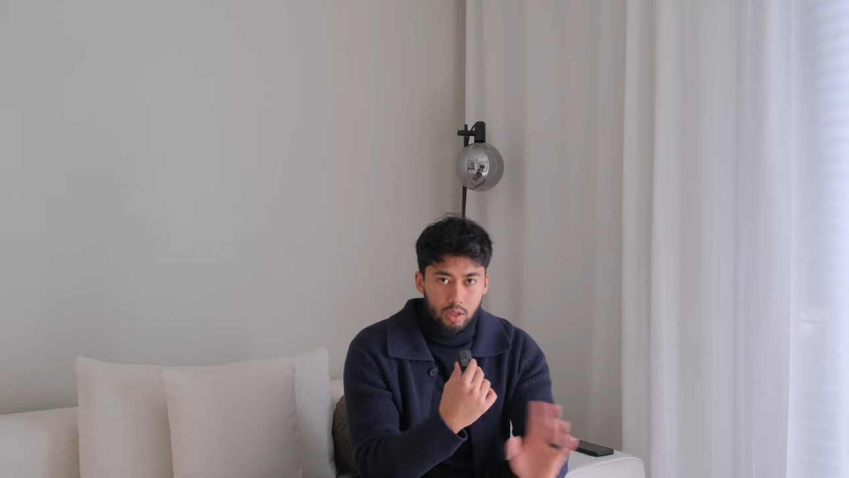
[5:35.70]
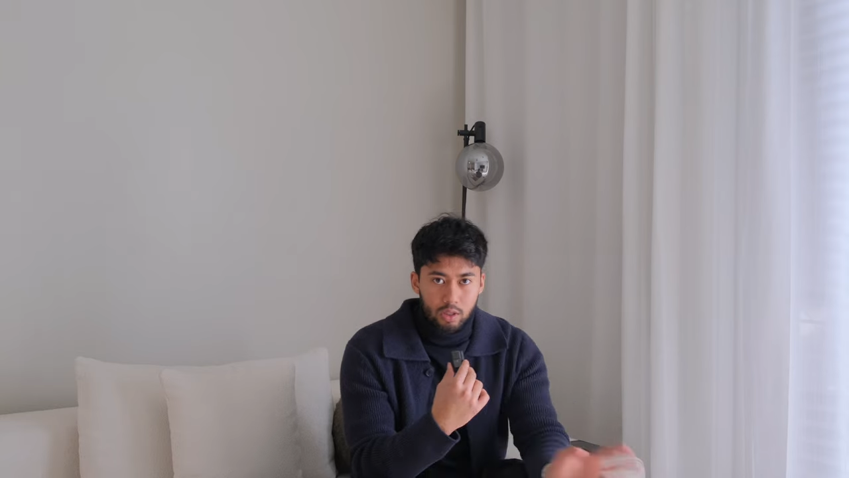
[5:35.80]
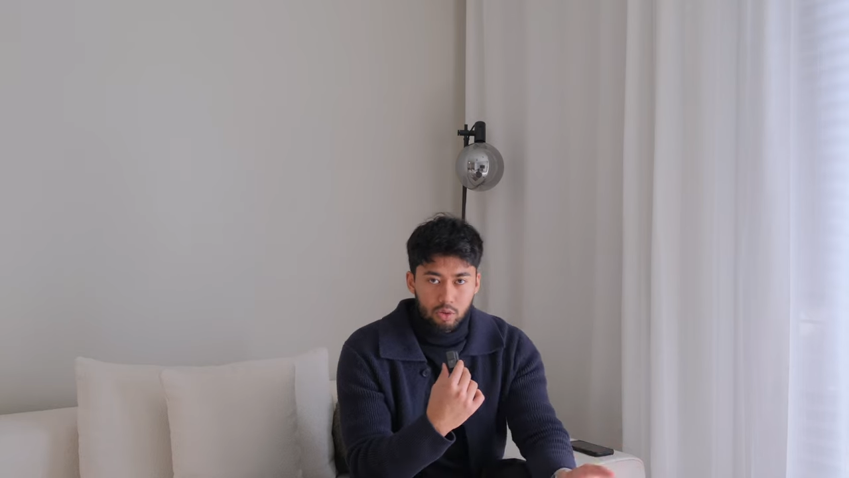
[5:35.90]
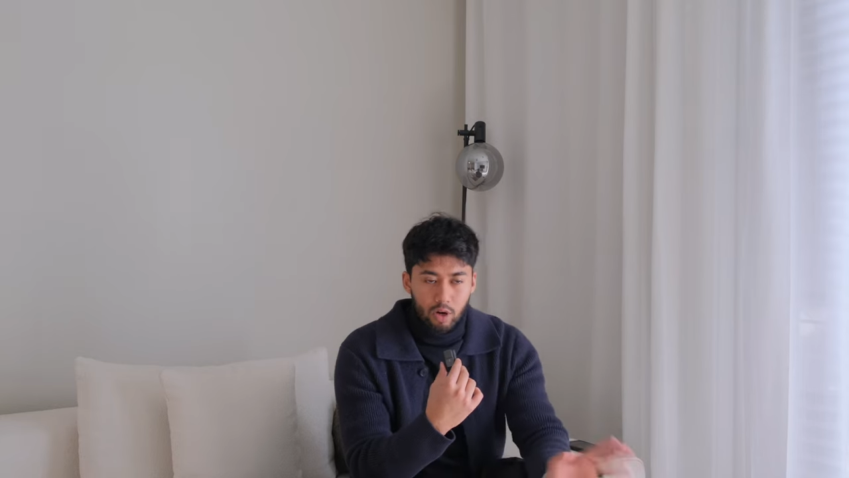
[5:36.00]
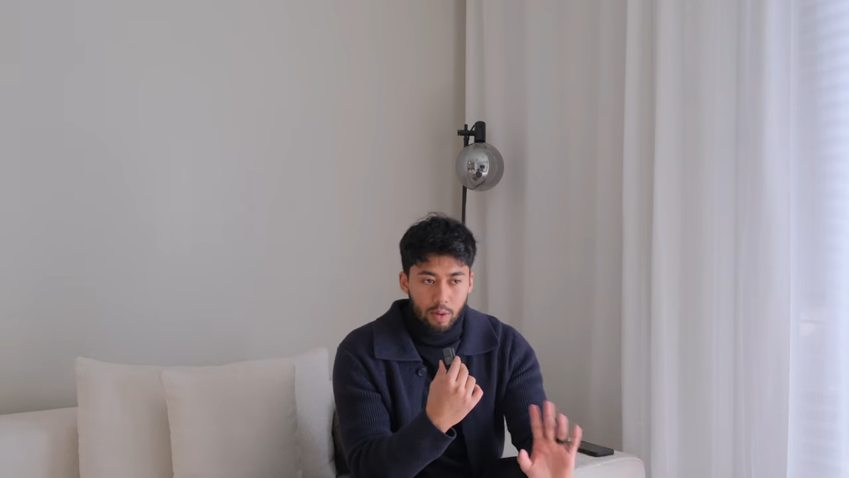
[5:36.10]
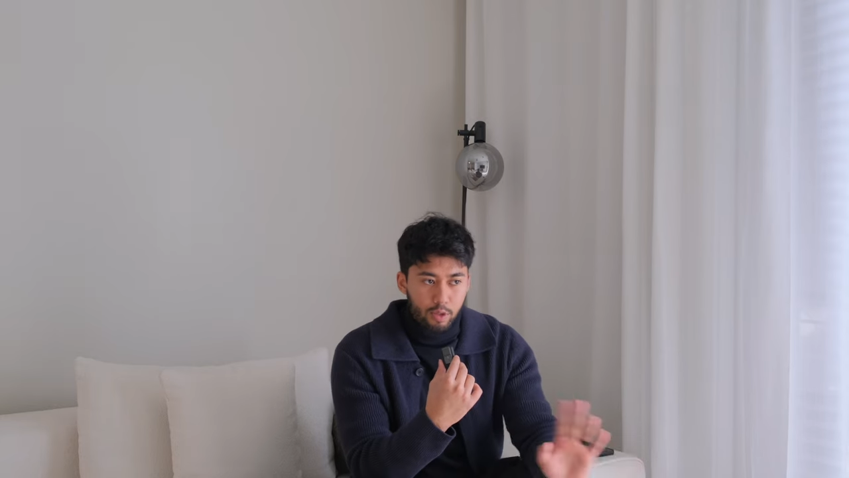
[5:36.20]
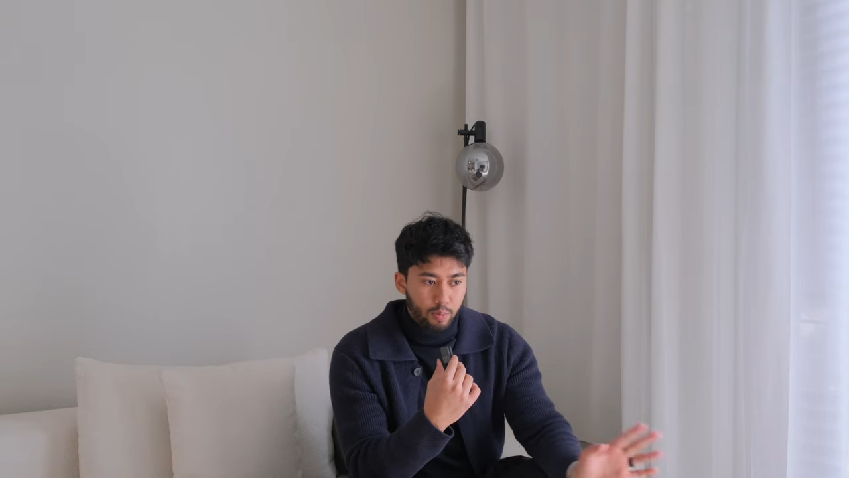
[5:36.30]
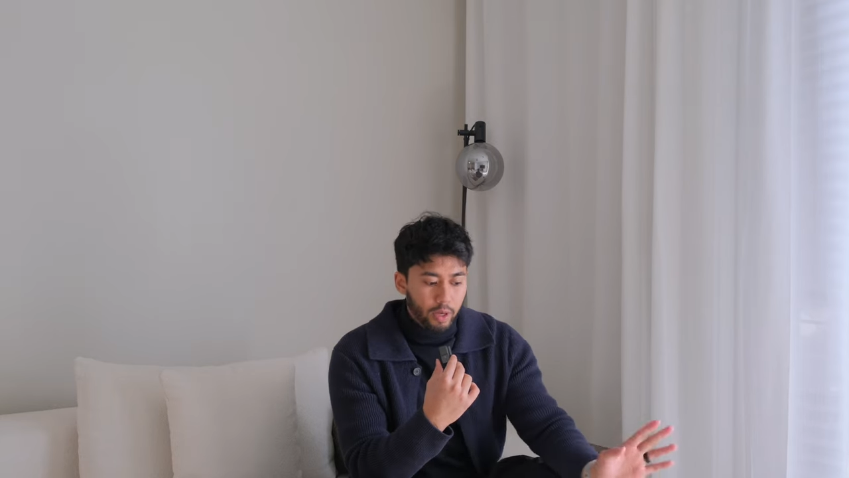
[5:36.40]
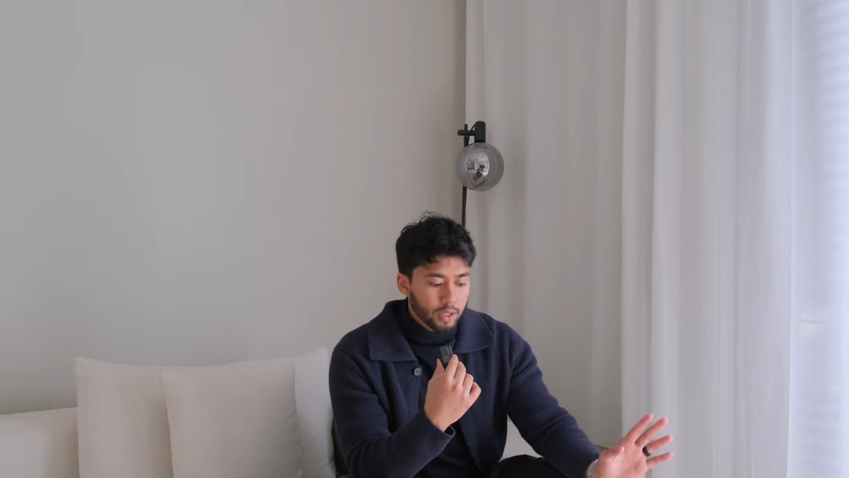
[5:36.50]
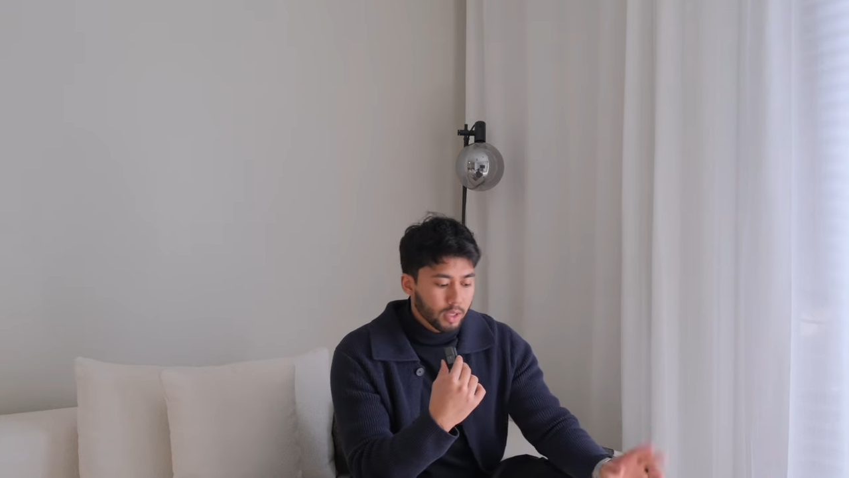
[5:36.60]
Instagram
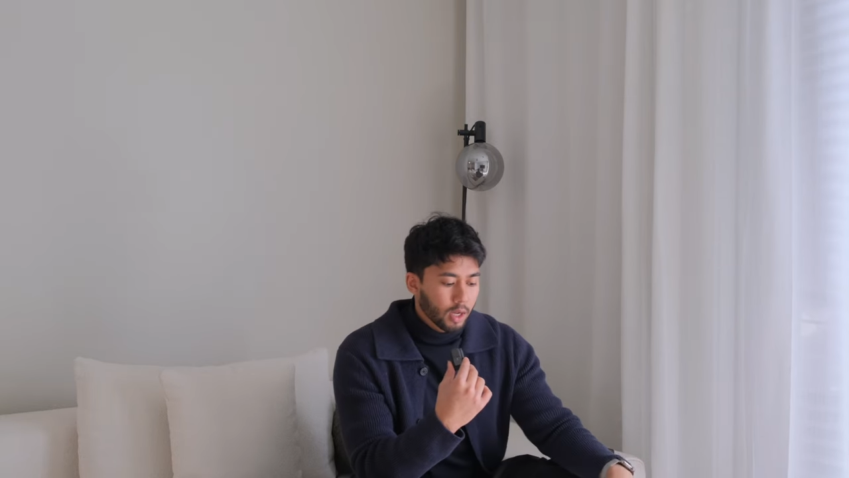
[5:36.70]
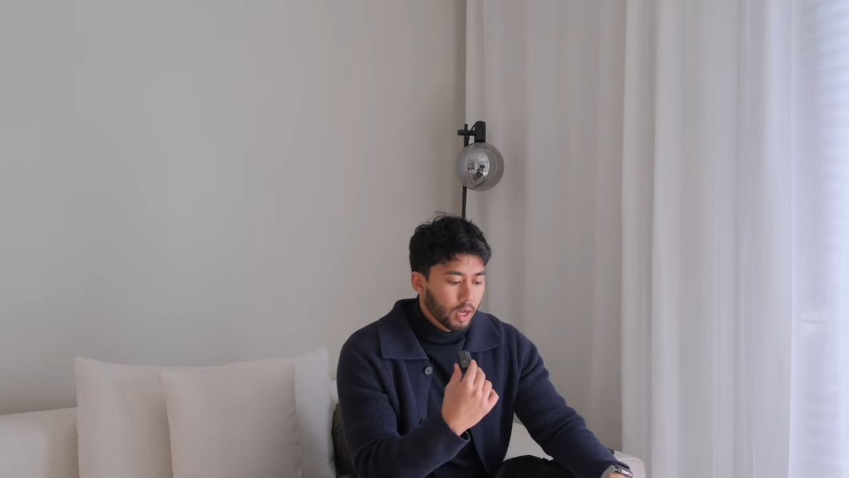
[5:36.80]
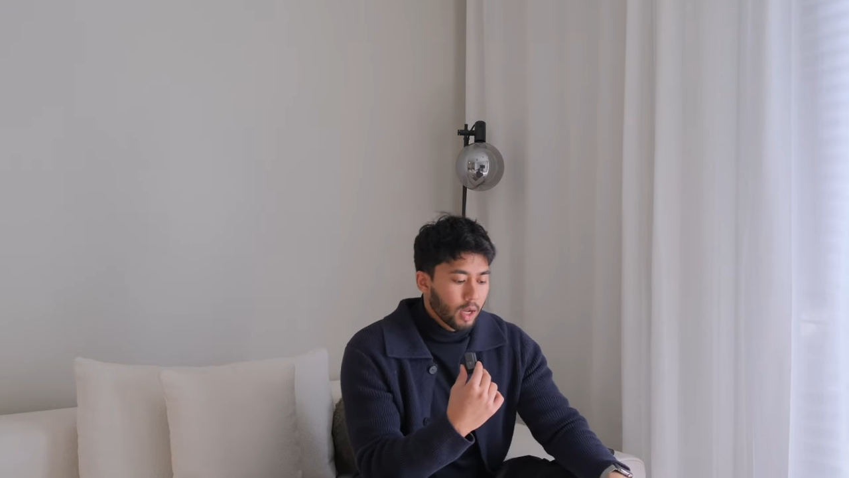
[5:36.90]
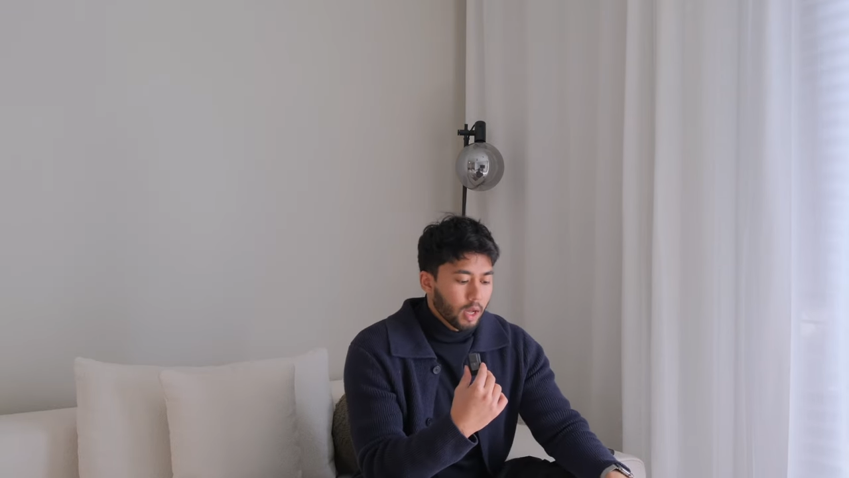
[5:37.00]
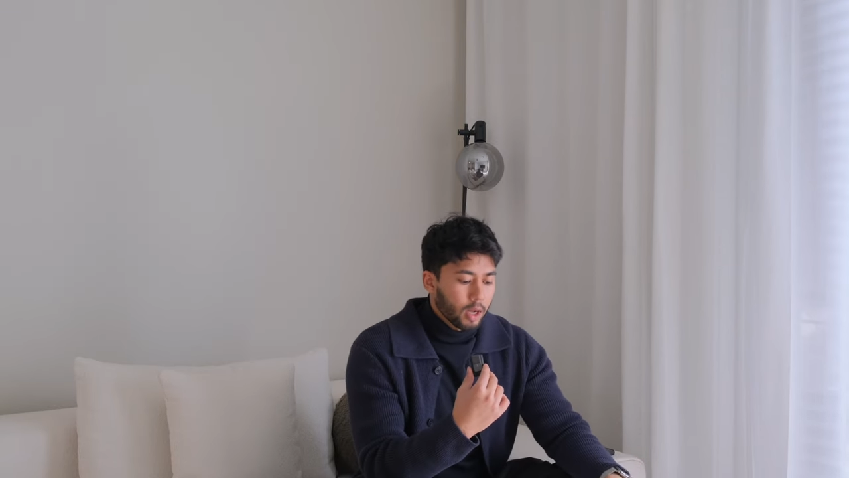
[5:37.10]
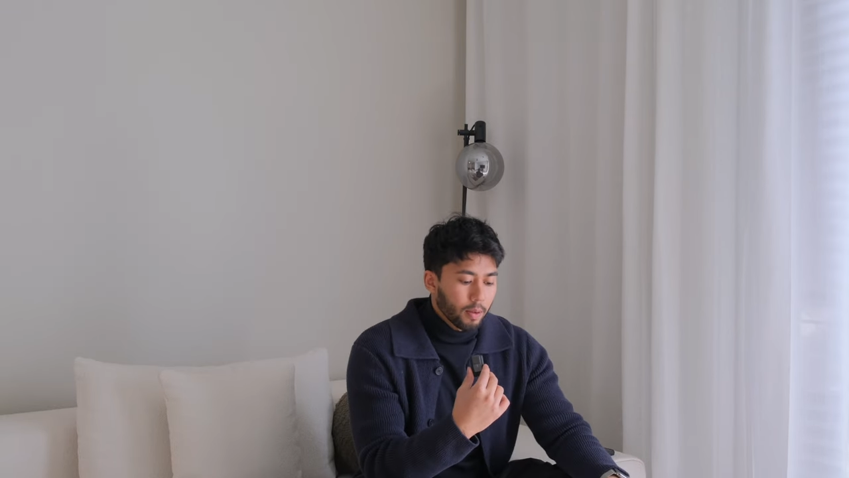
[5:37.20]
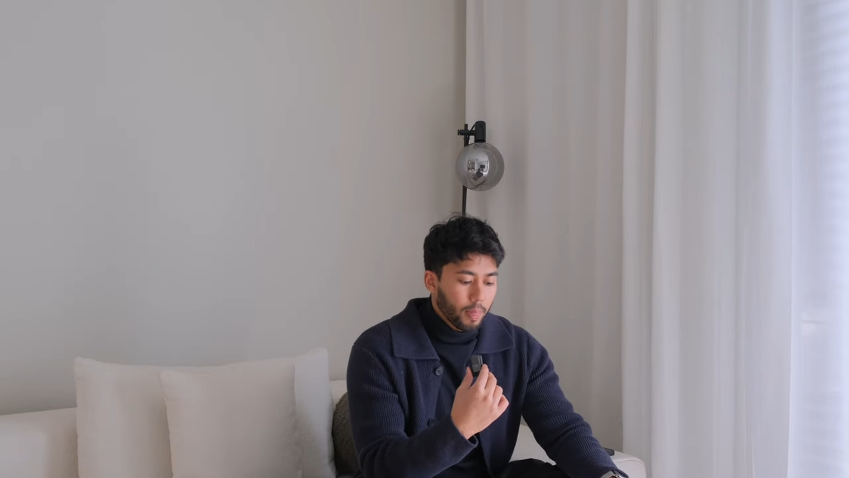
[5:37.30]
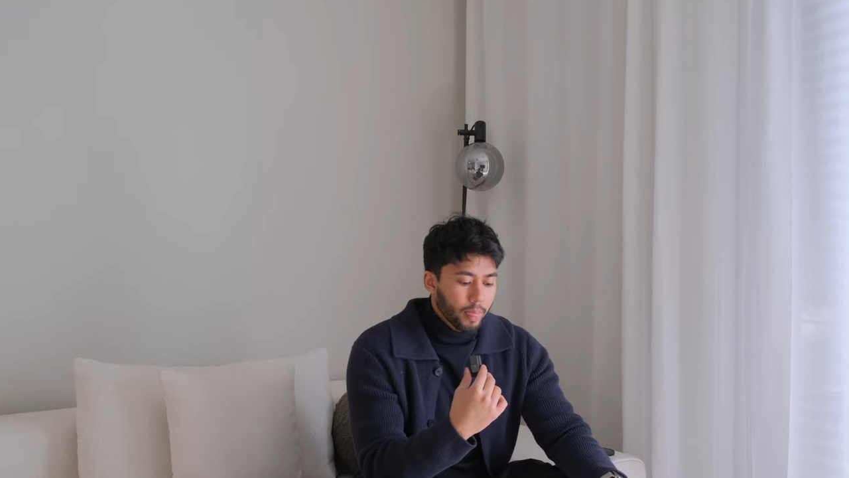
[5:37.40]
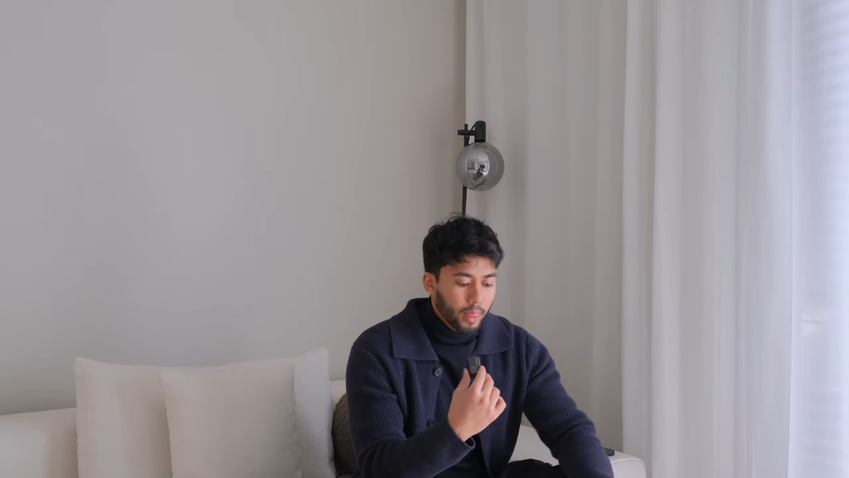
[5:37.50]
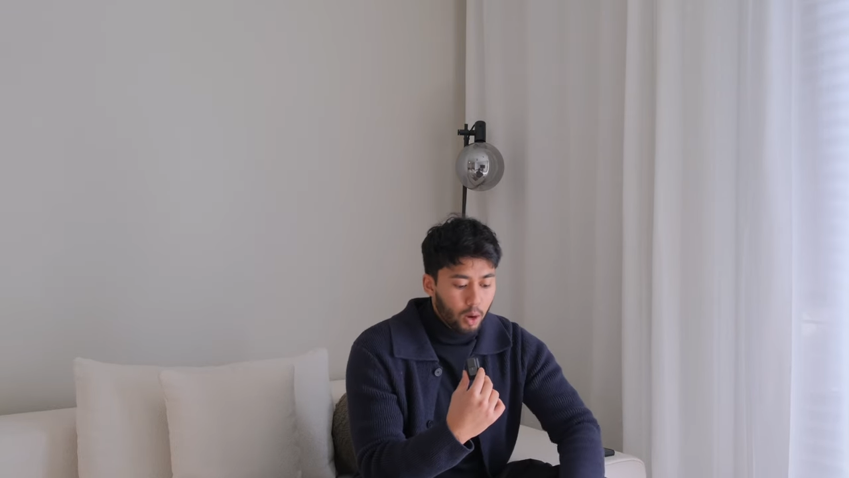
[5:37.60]
space.
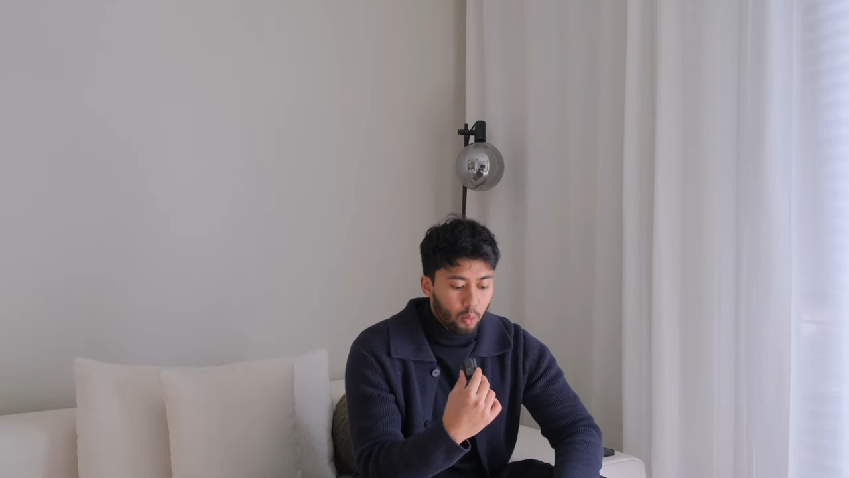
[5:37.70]
Not